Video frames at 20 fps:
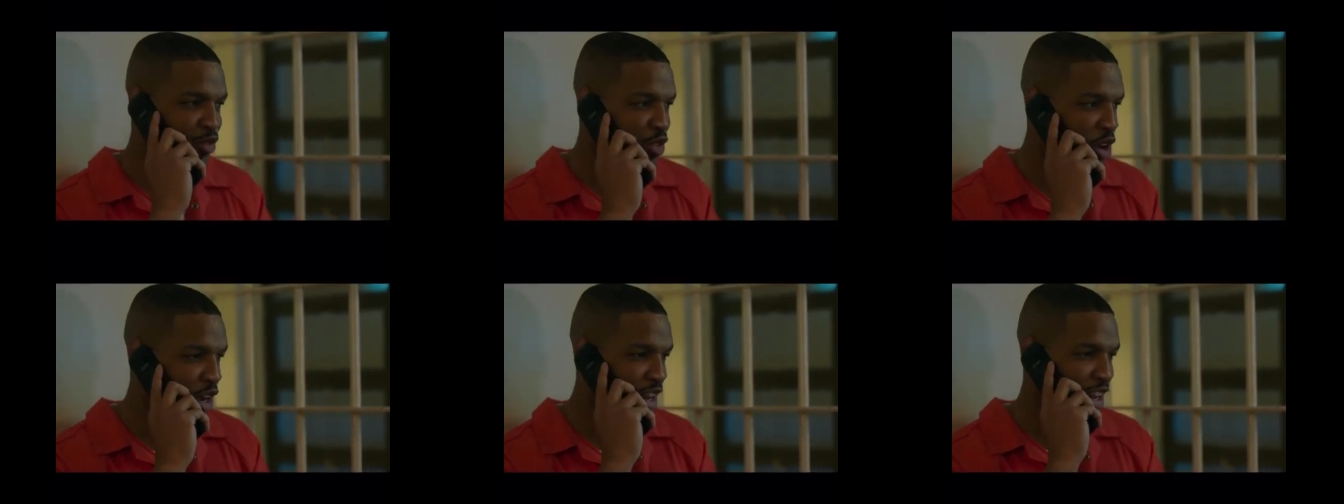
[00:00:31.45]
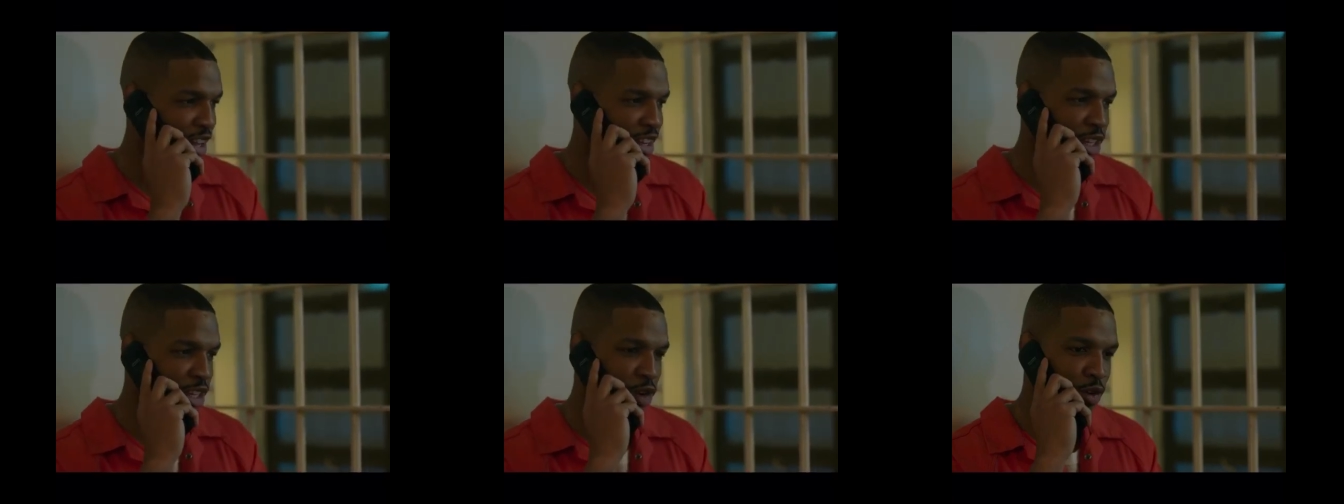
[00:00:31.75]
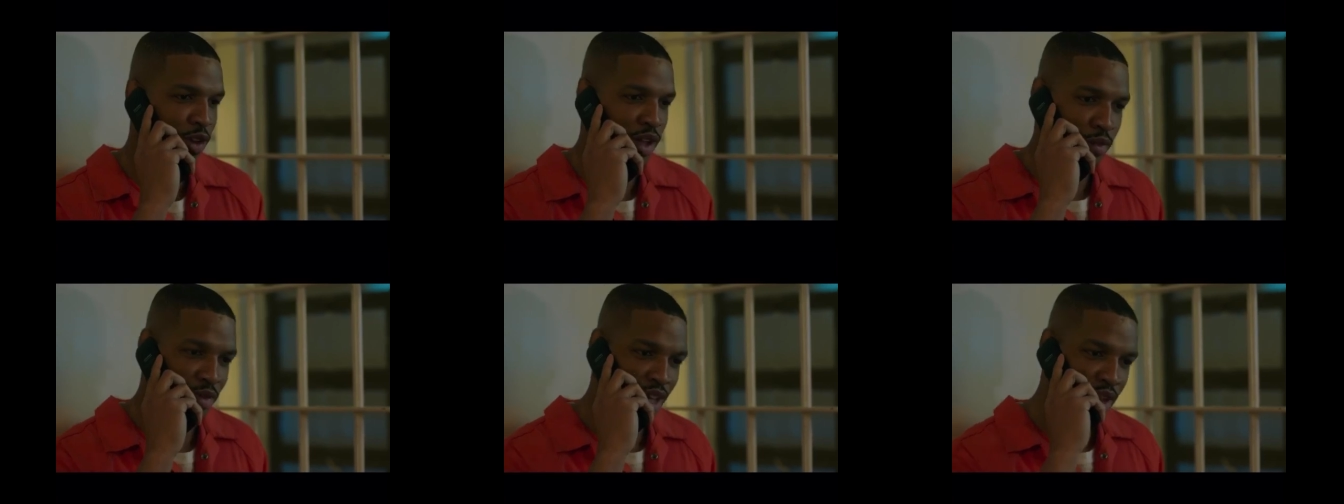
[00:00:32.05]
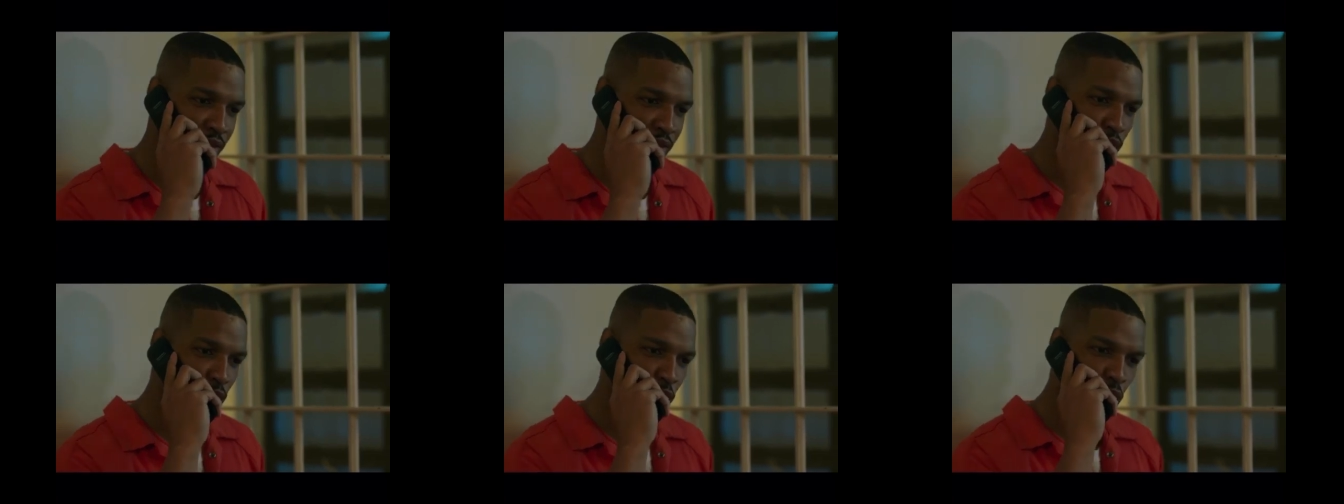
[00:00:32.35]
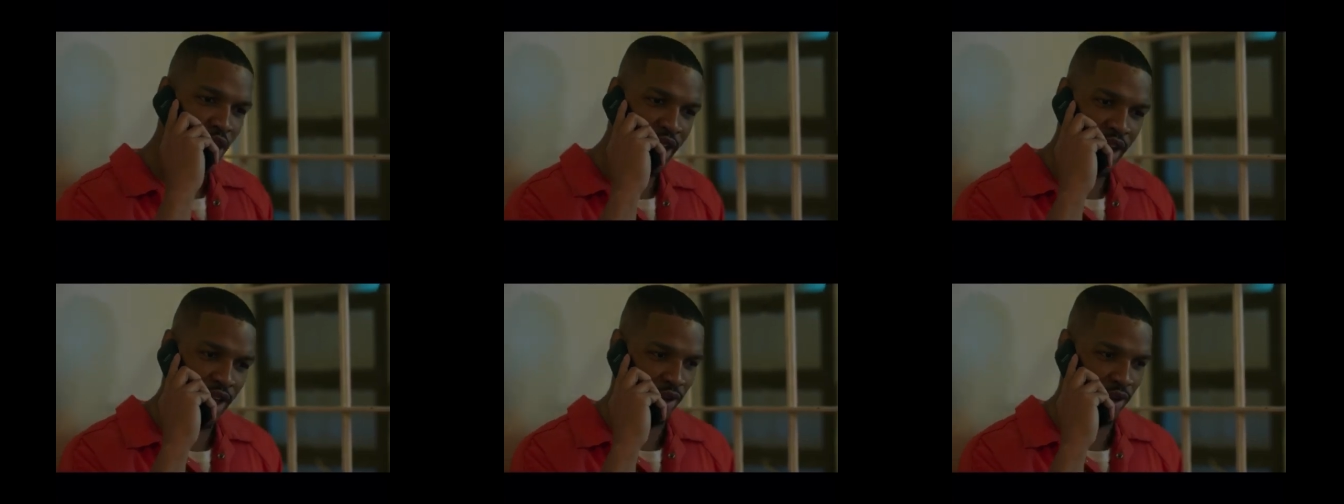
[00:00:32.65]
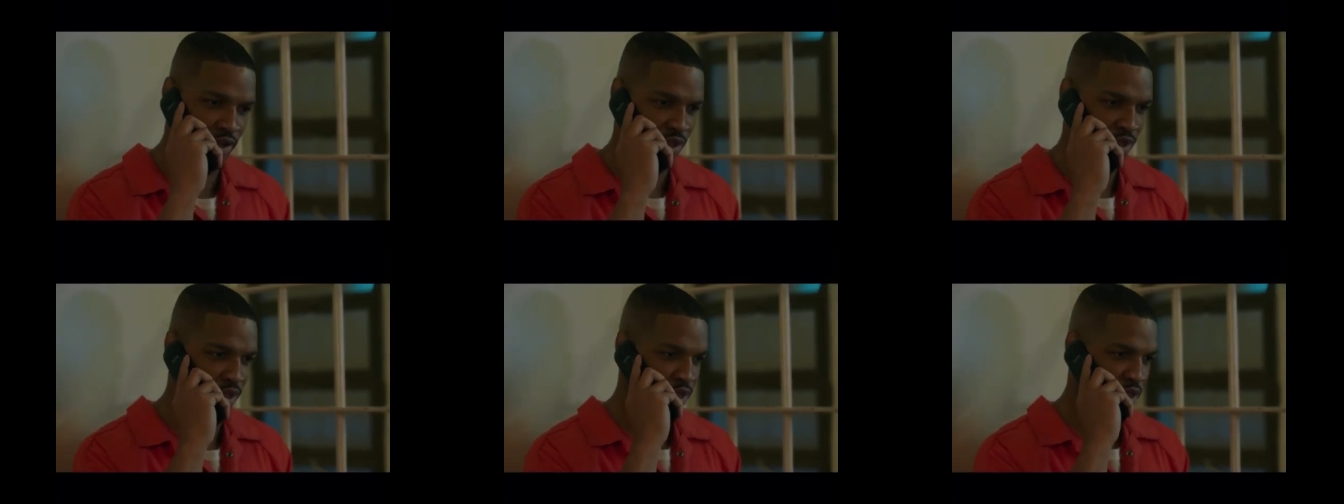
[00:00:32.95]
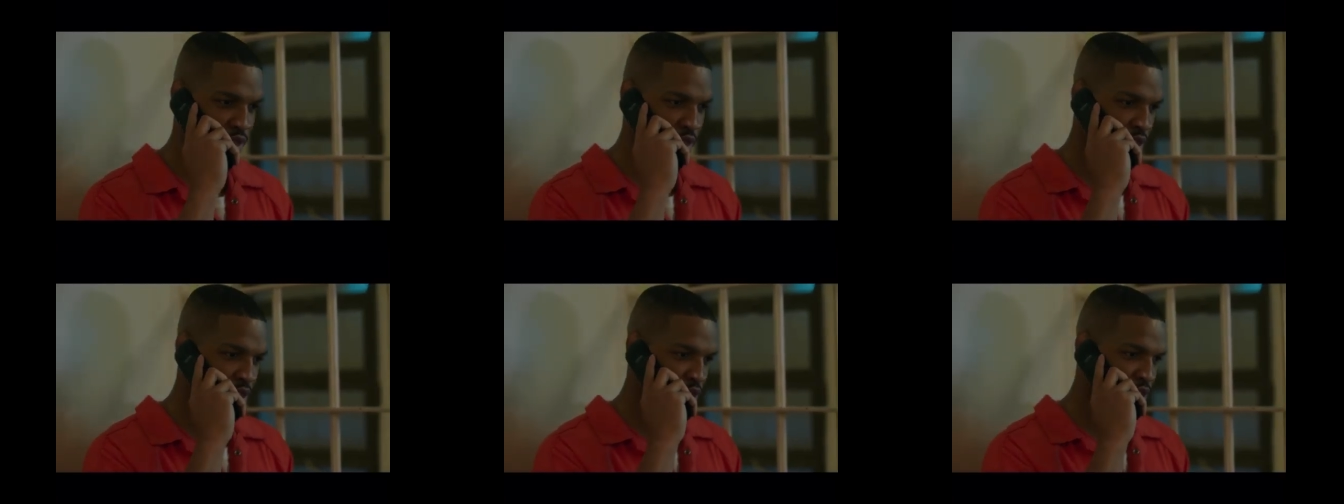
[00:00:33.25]
fucker that killed him gave up the warehouse.
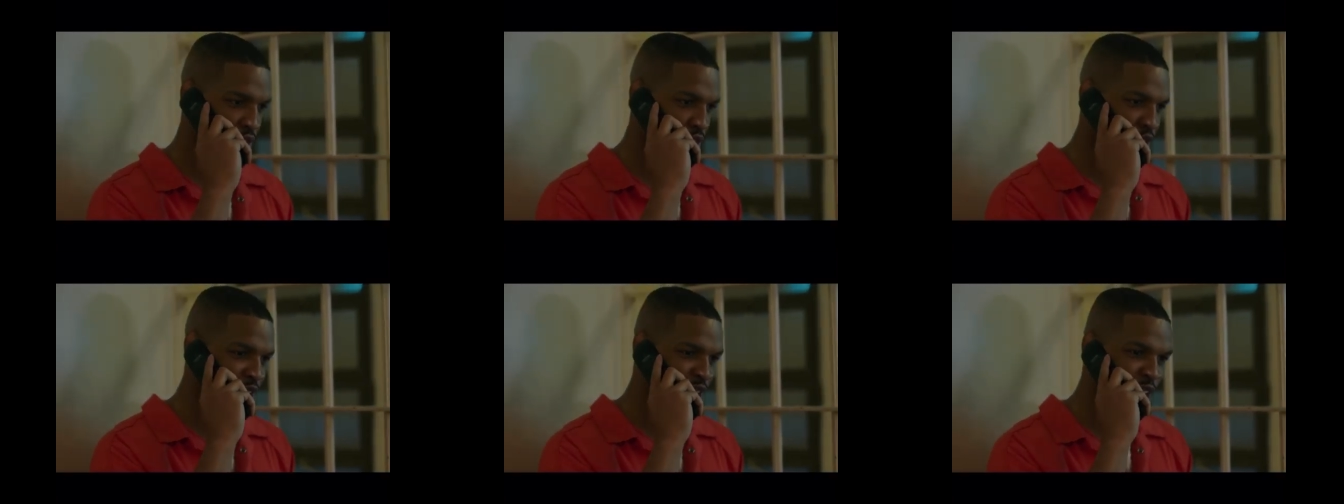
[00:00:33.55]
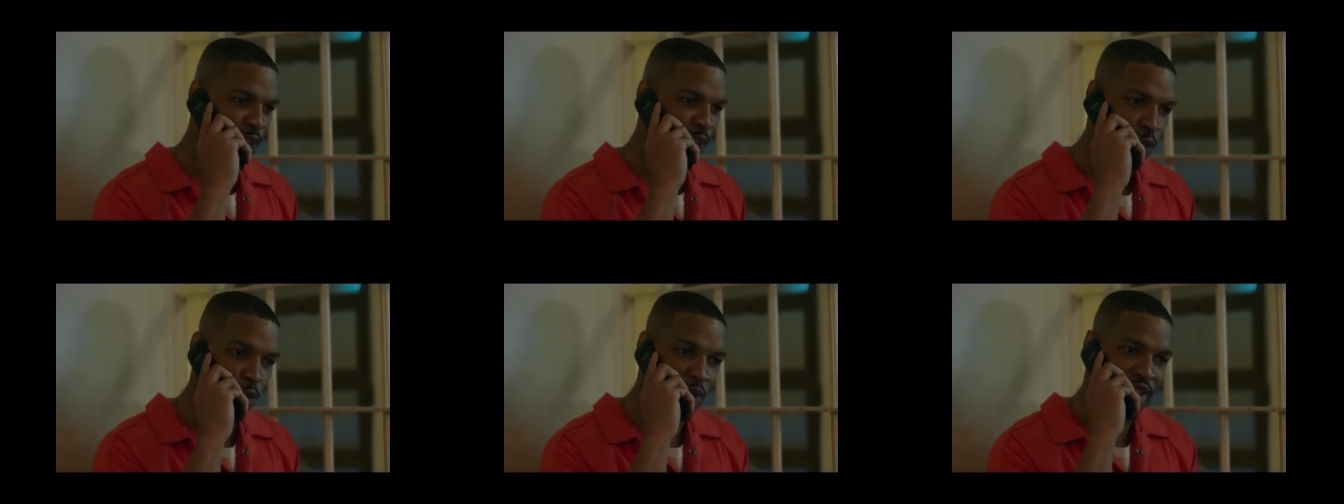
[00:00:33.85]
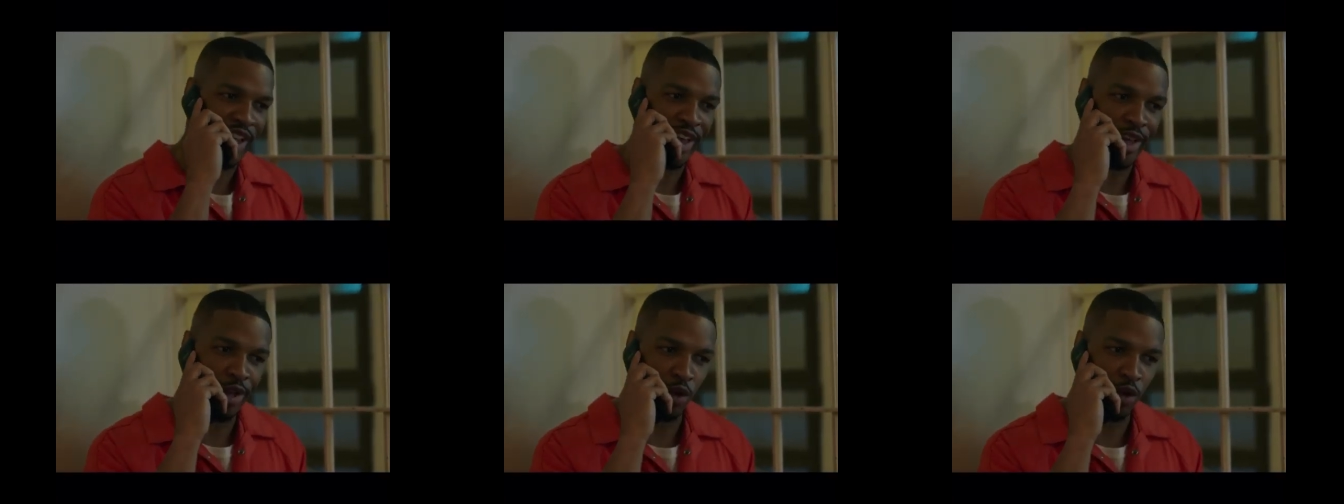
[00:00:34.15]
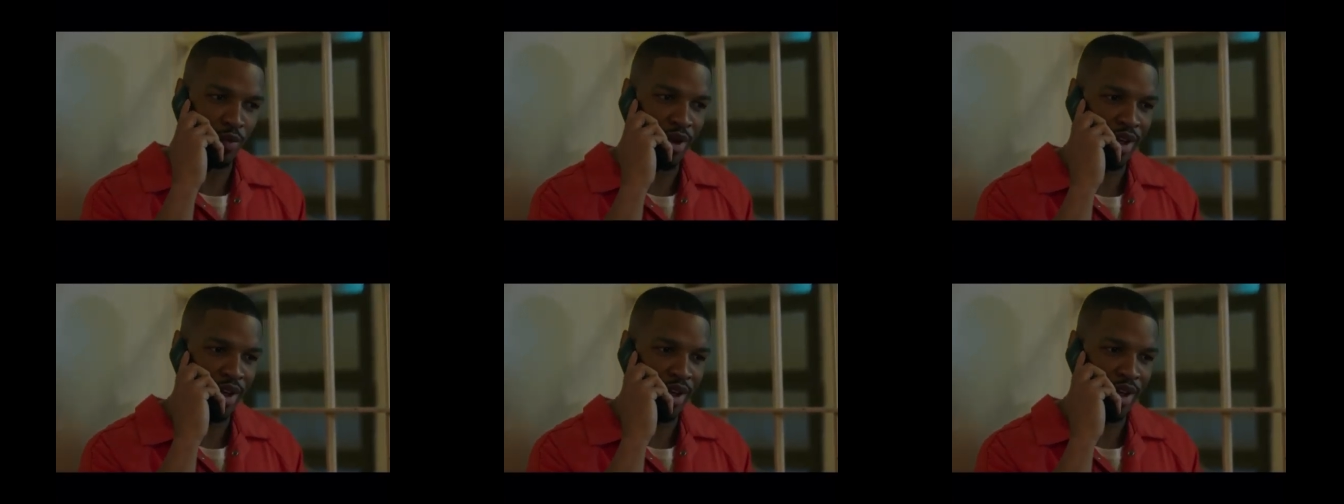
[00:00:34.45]
The nigga with the ankle